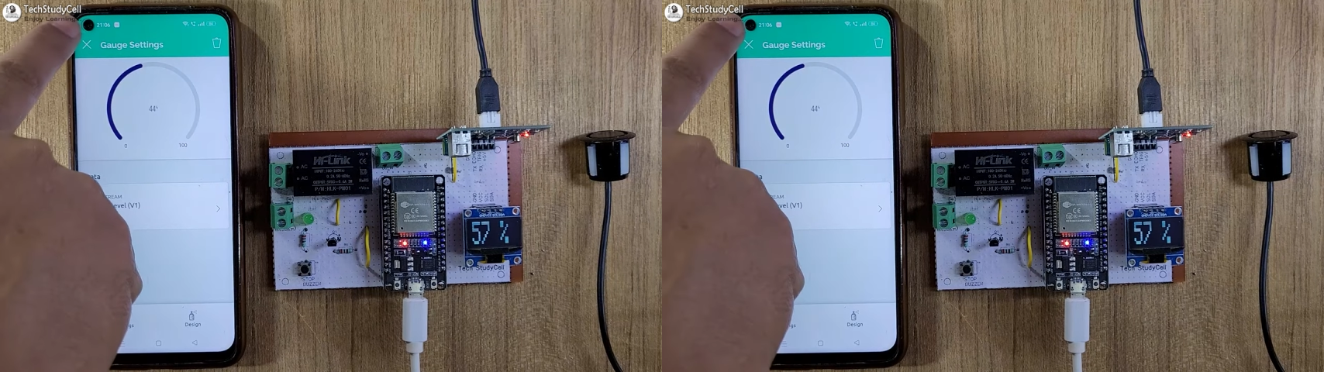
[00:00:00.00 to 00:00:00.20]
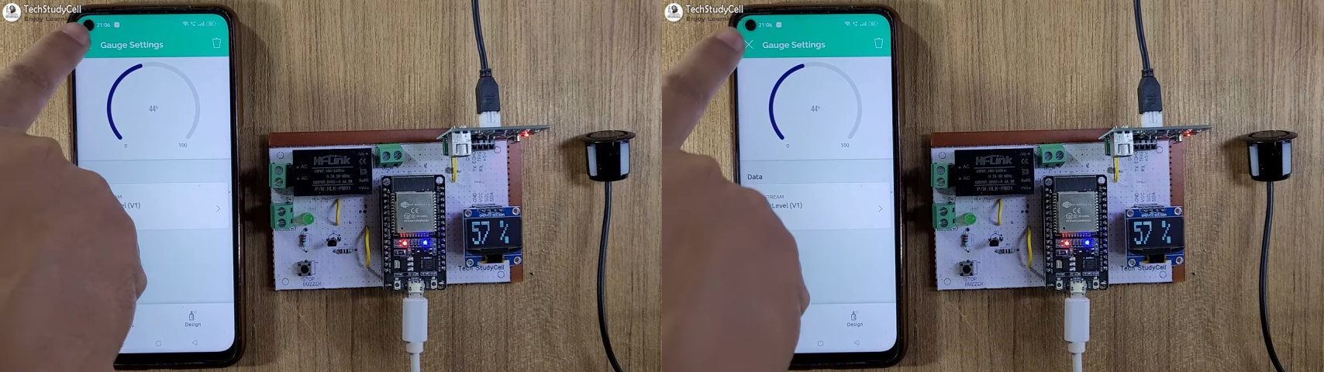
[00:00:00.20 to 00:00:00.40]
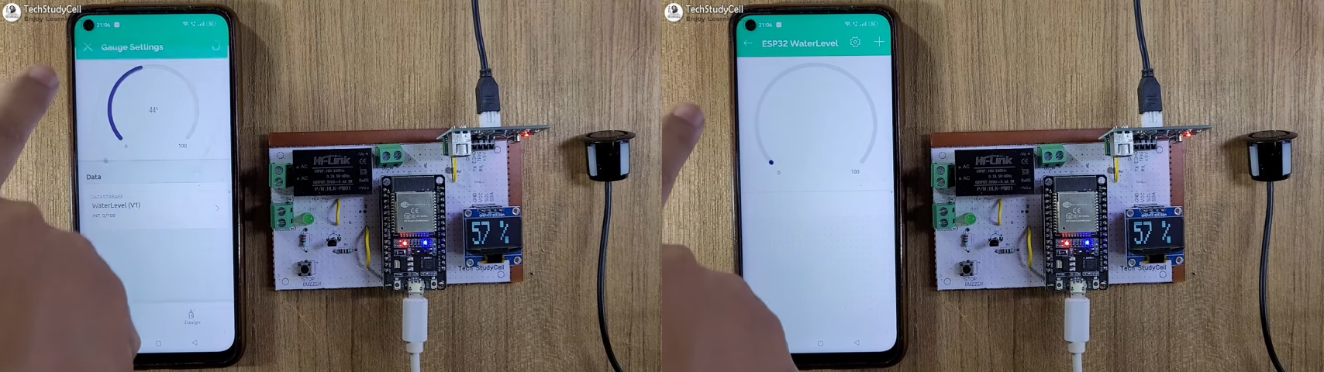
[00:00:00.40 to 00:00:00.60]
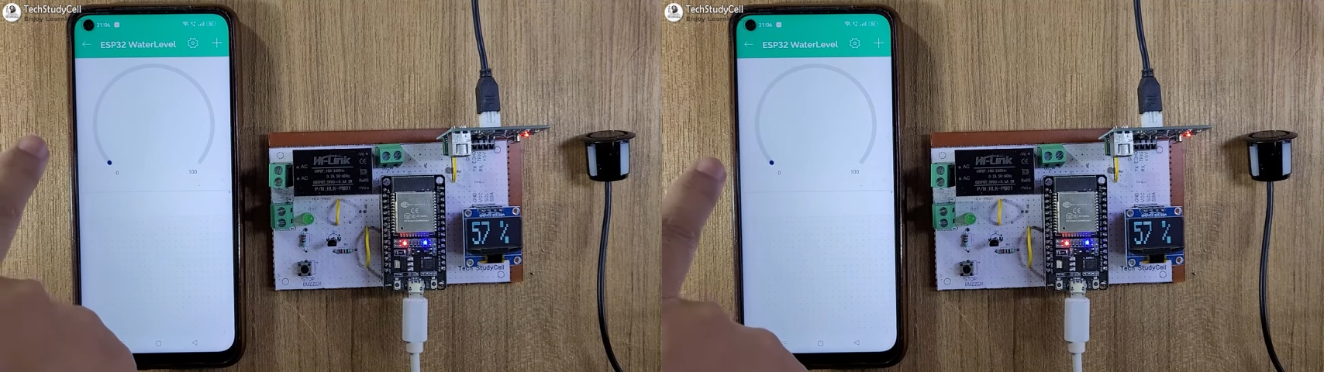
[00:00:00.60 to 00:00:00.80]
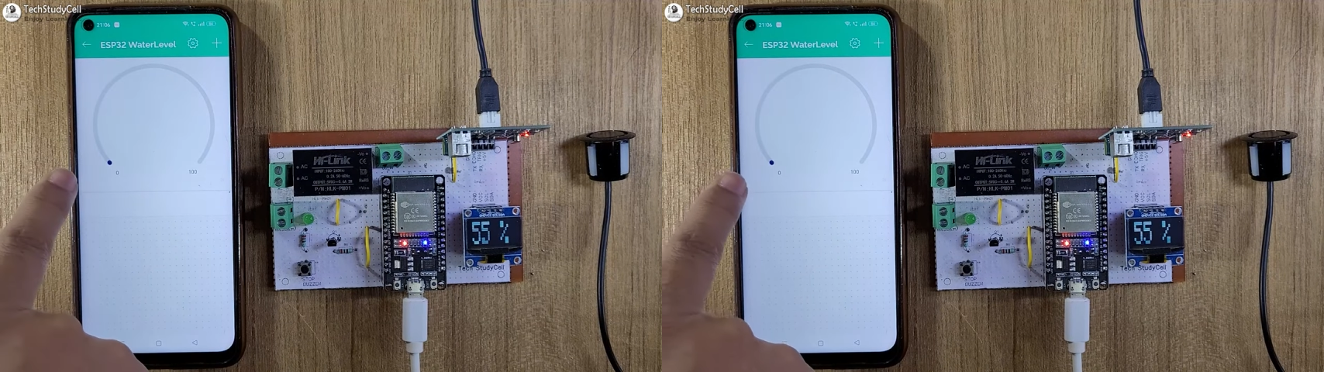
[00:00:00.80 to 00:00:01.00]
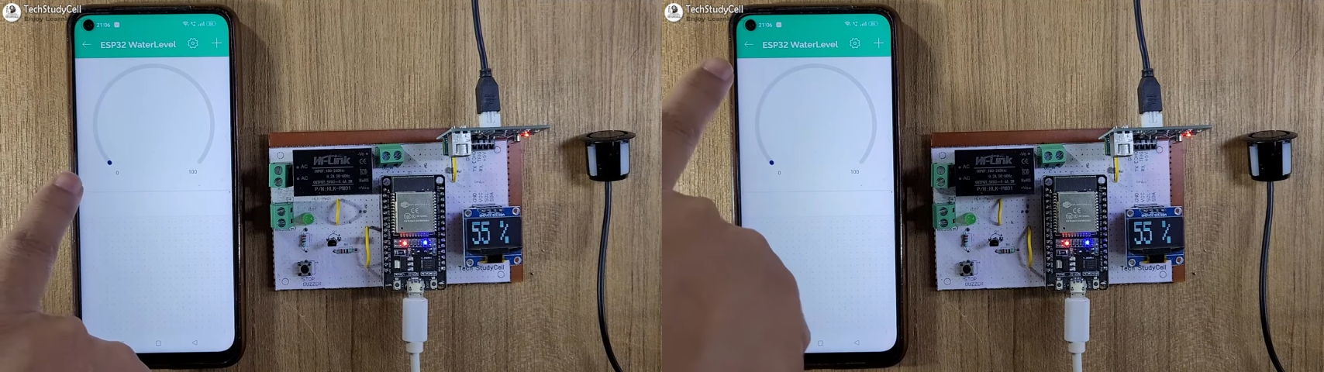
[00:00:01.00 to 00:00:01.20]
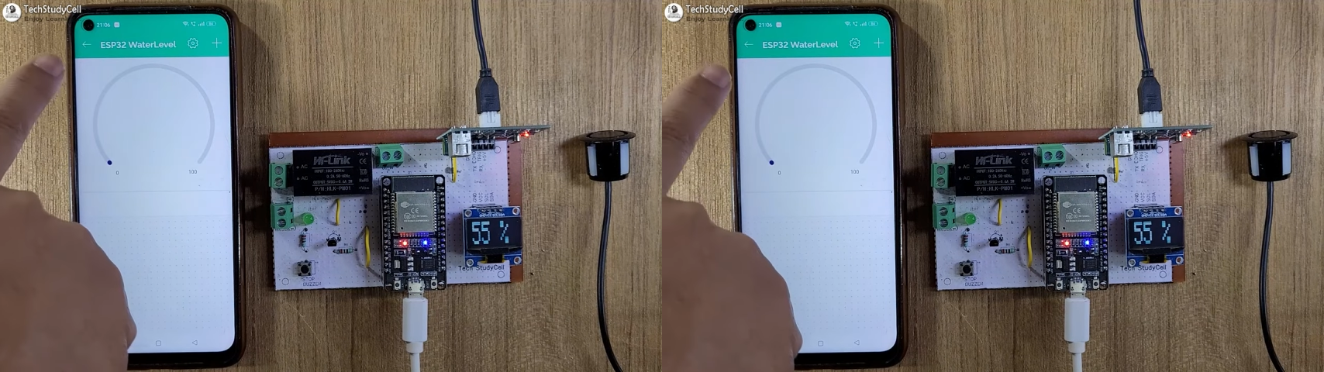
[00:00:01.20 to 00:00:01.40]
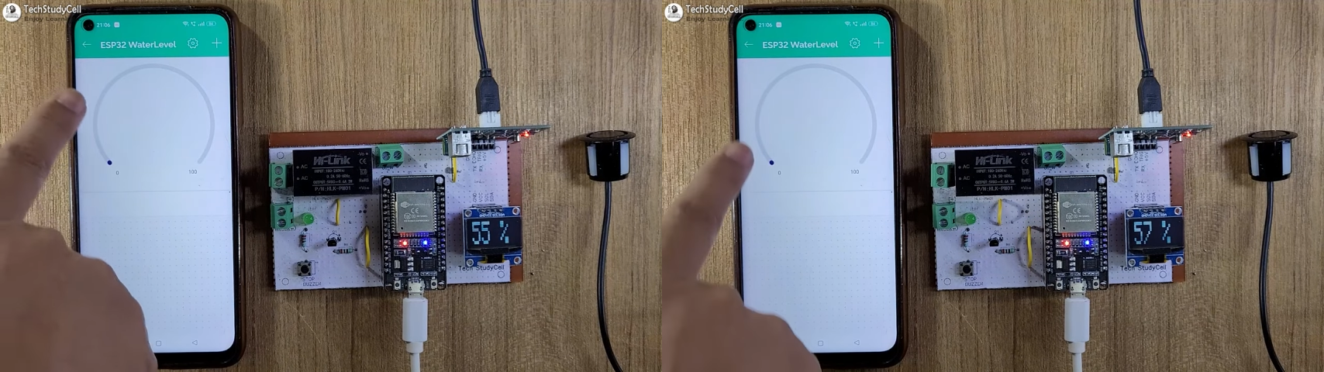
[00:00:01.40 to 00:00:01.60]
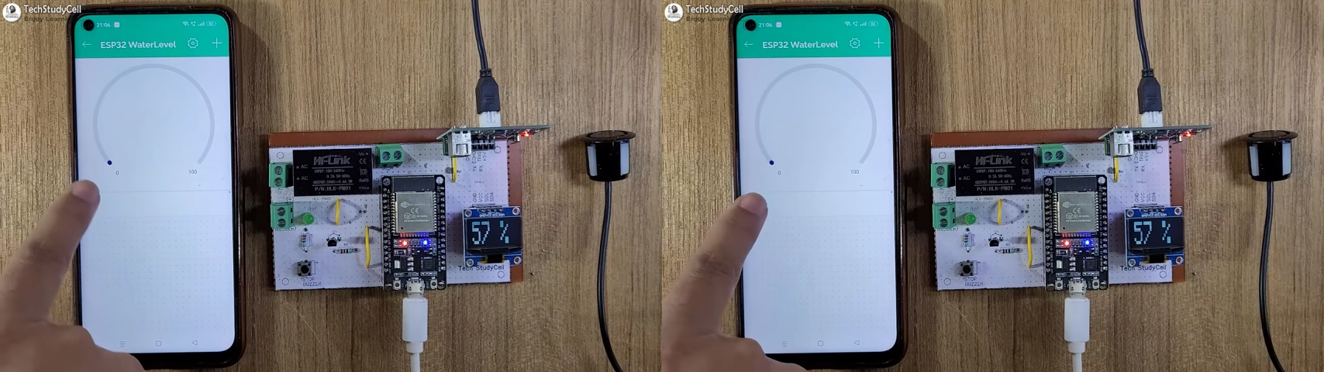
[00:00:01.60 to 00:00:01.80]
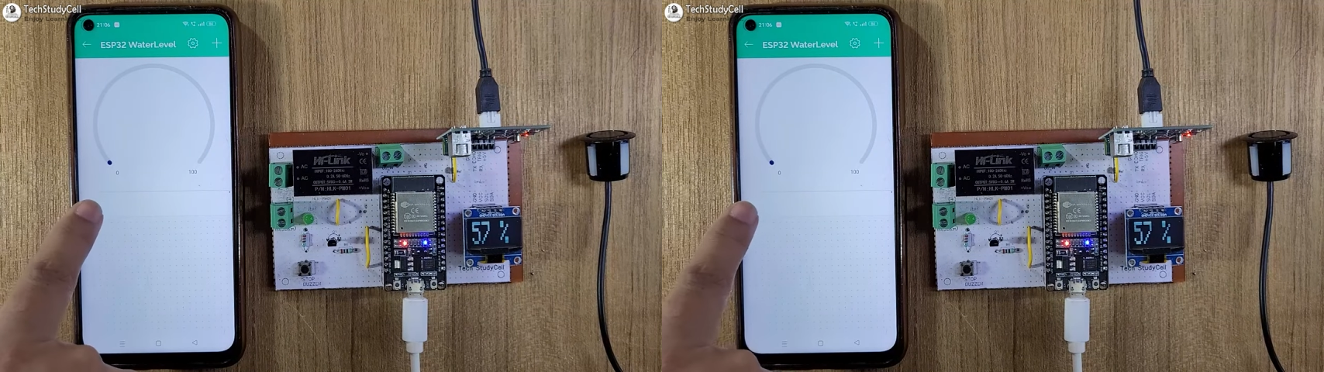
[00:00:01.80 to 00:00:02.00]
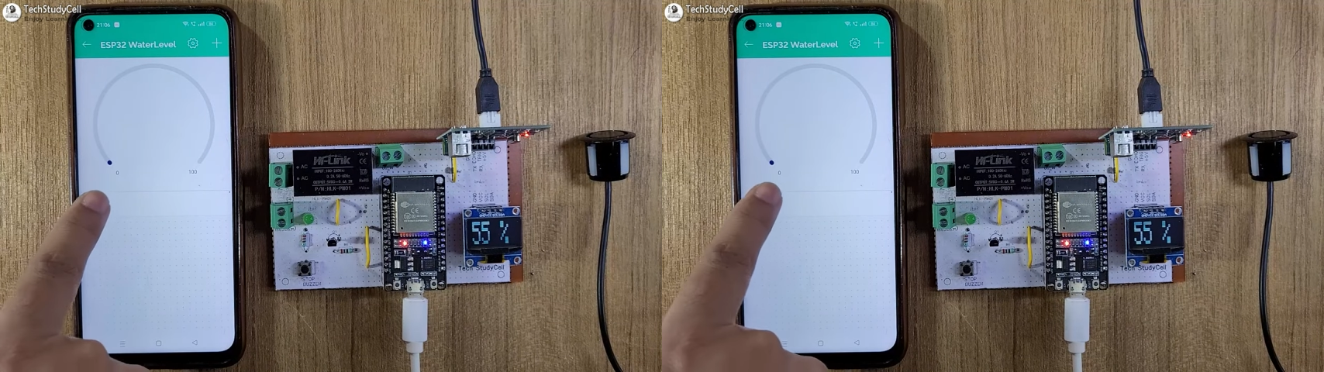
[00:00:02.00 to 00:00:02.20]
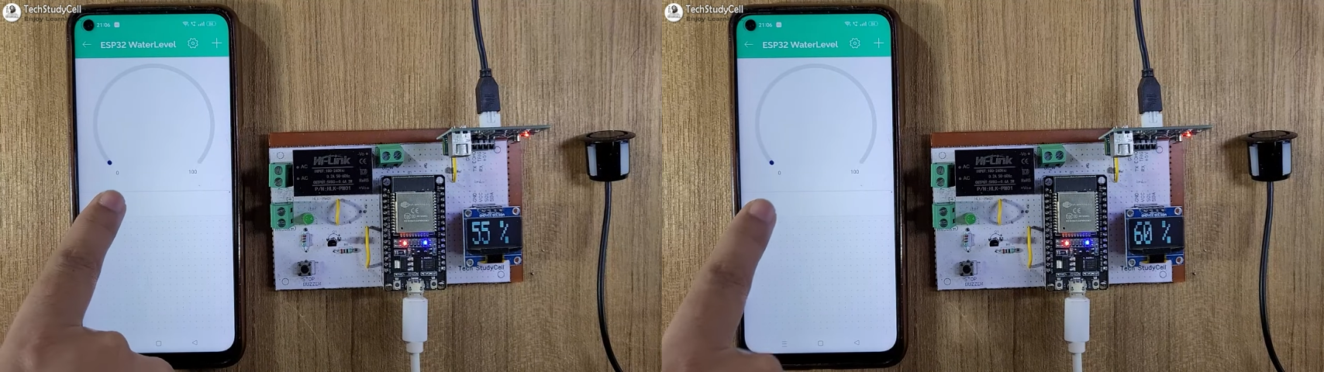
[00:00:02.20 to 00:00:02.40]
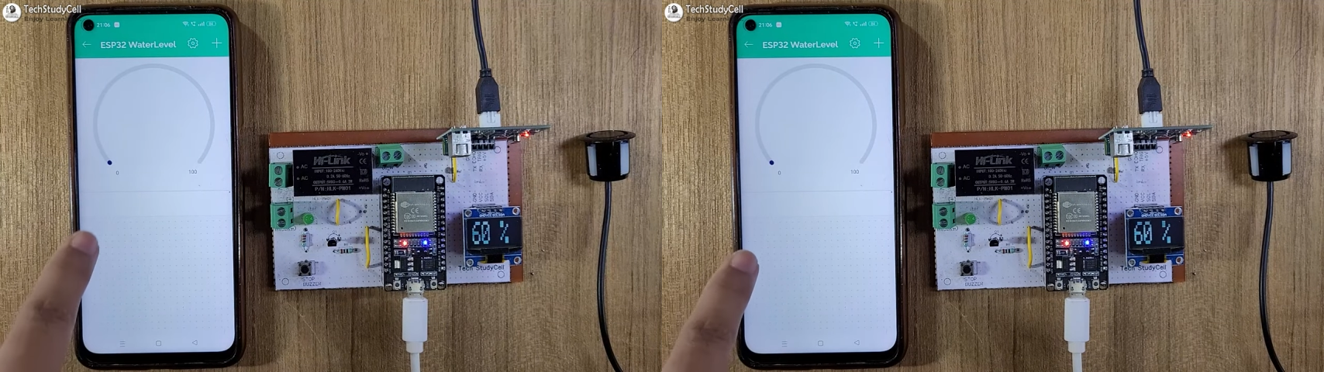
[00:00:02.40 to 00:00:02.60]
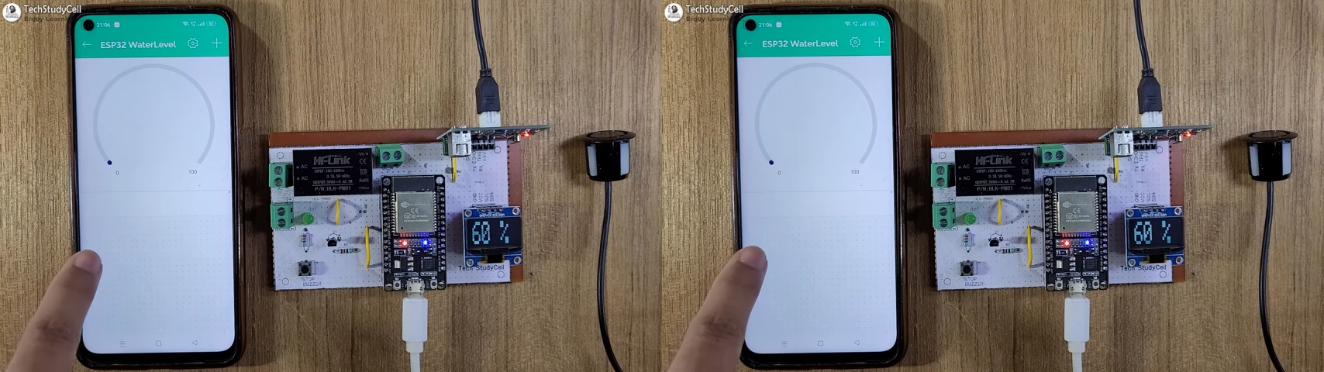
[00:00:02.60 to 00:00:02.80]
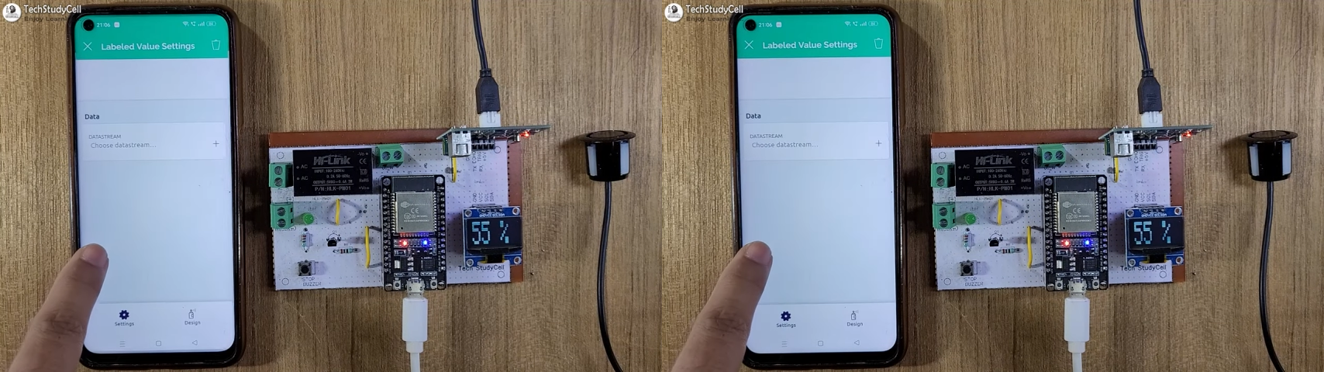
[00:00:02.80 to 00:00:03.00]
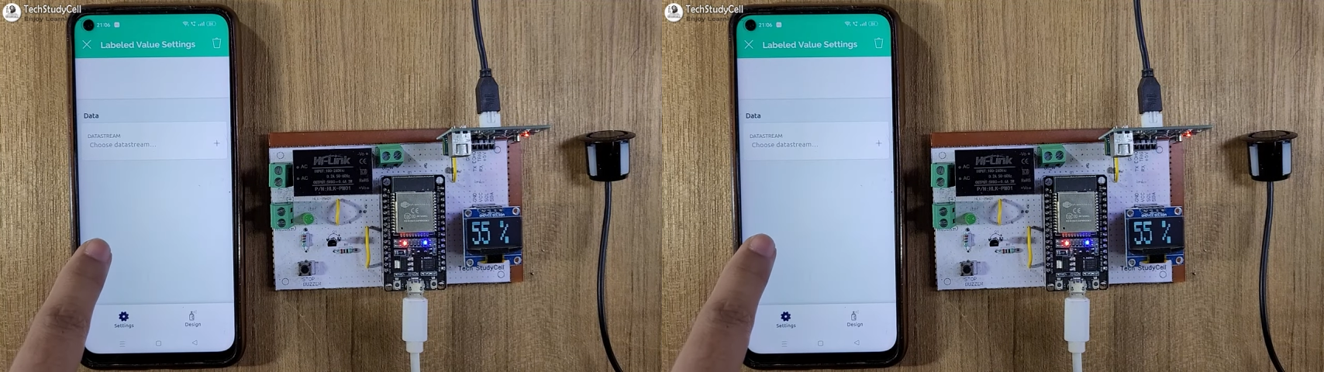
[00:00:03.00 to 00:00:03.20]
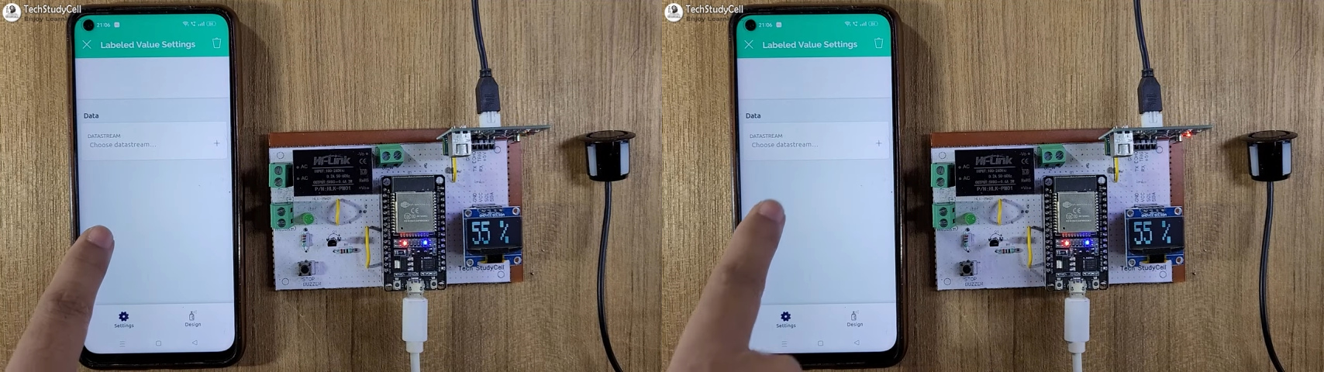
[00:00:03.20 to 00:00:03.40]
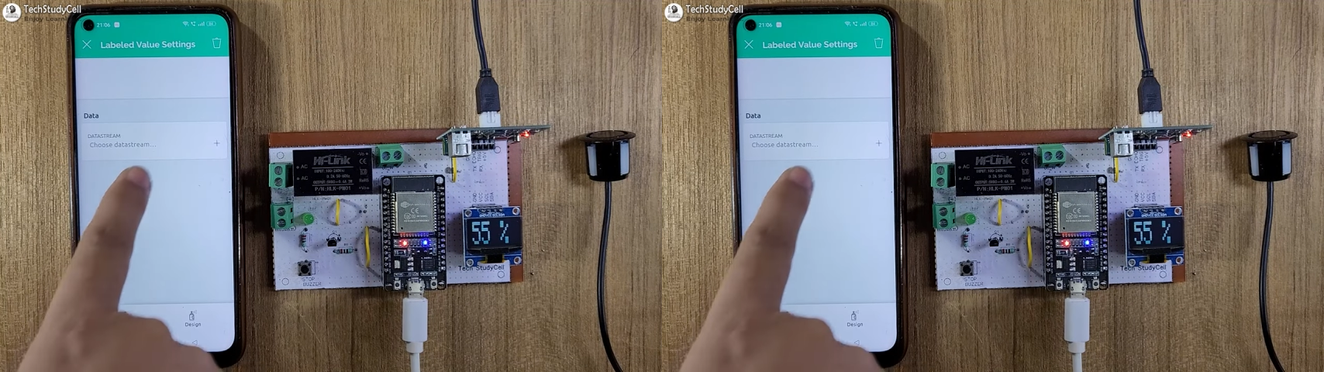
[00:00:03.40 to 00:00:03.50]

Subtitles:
No face is visible, so there are no lips to read.